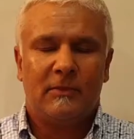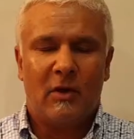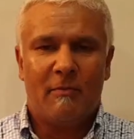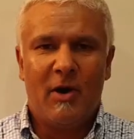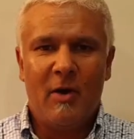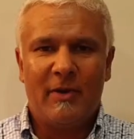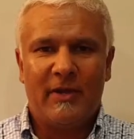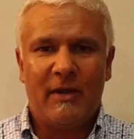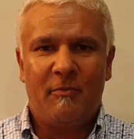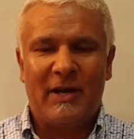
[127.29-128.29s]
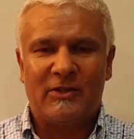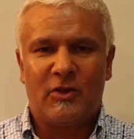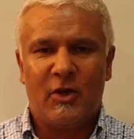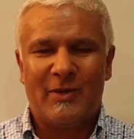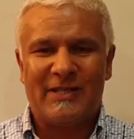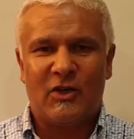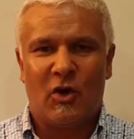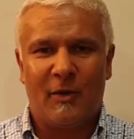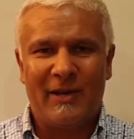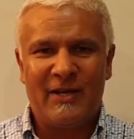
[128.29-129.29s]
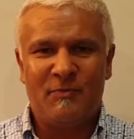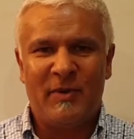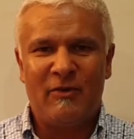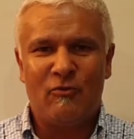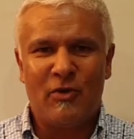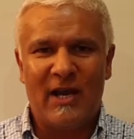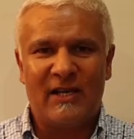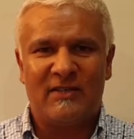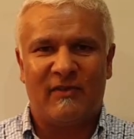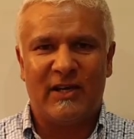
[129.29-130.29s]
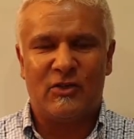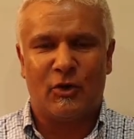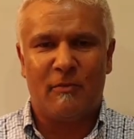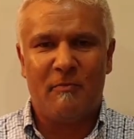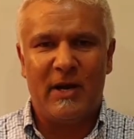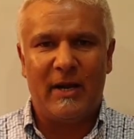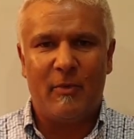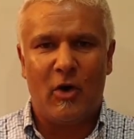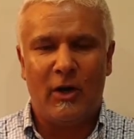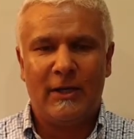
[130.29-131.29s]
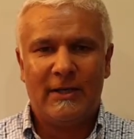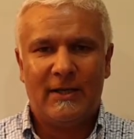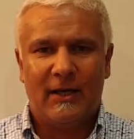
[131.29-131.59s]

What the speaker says: Now, at the moment, the impact on the US economy has been relatively sort of minimal,